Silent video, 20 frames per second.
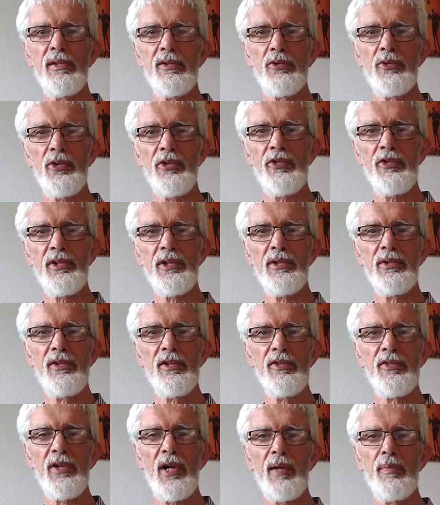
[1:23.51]
Christian
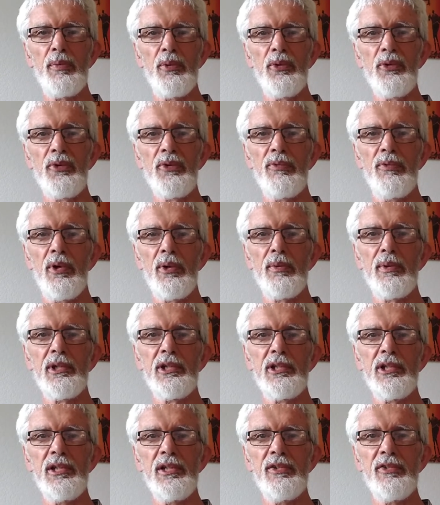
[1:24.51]
disciples following
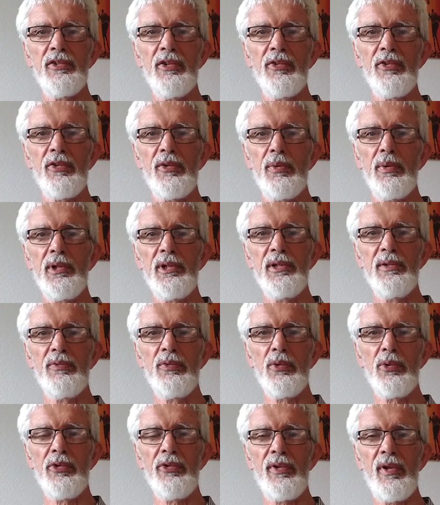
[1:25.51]
Jesus
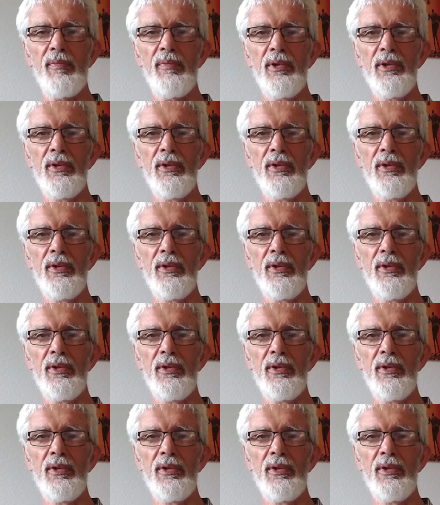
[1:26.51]
24/7.